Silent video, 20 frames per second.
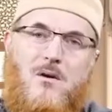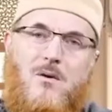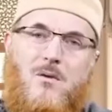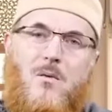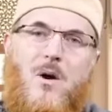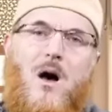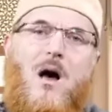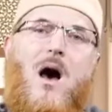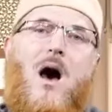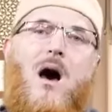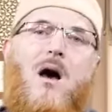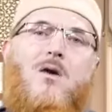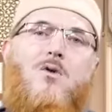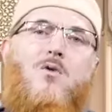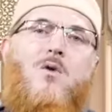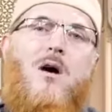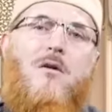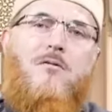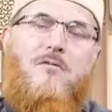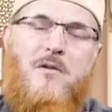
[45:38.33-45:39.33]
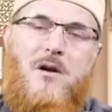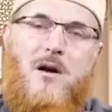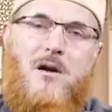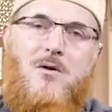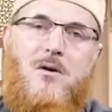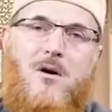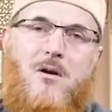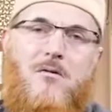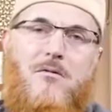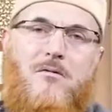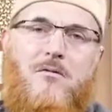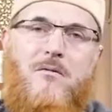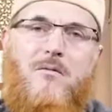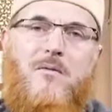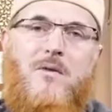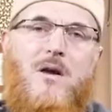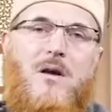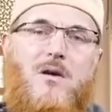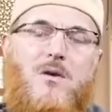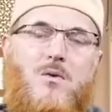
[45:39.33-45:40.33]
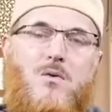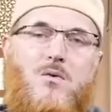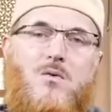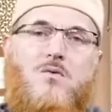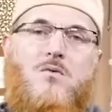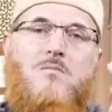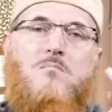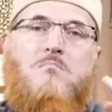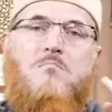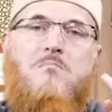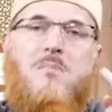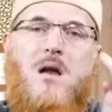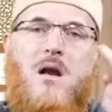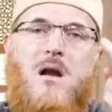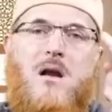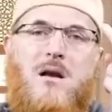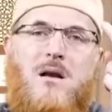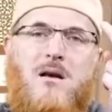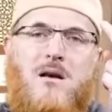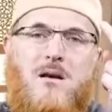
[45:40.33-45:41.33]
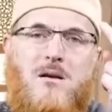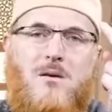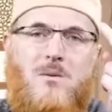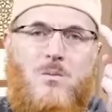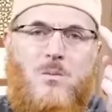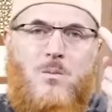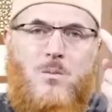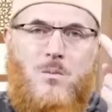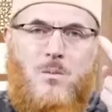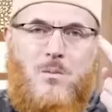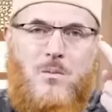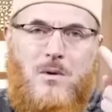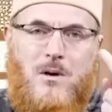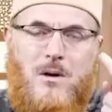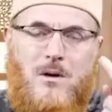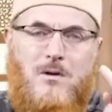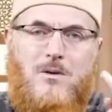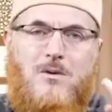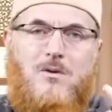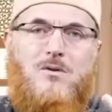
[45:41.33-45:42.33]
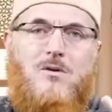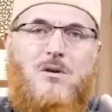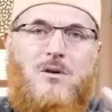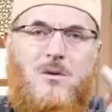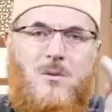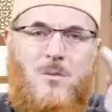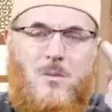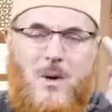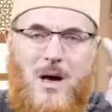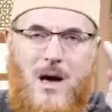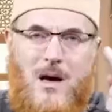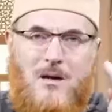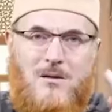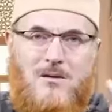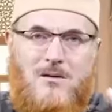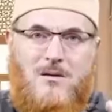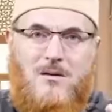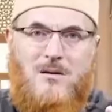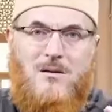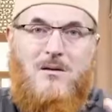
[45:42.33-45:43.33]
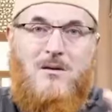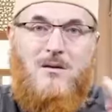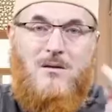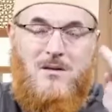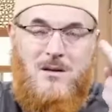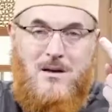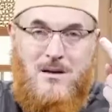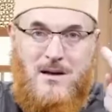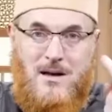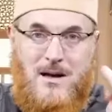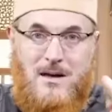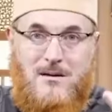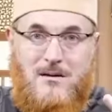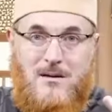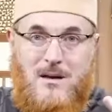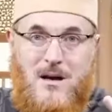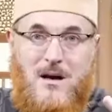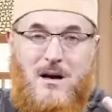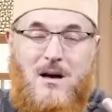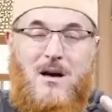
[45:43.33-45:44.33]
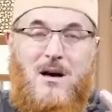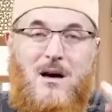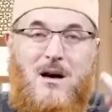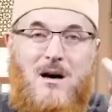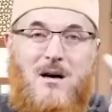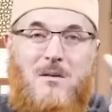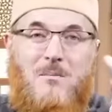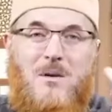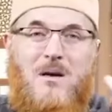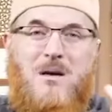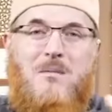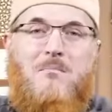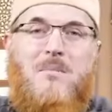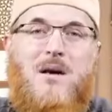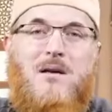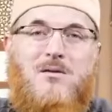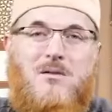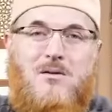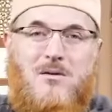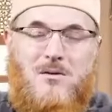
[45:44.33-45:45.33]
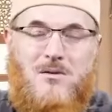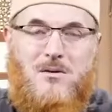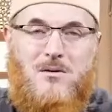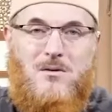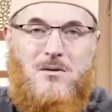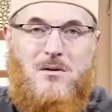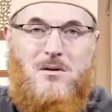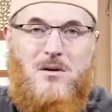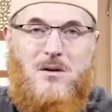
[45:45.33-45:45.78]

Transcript: What are you afraid of? 2 million innocent Palestinians in Gaza are being massacred.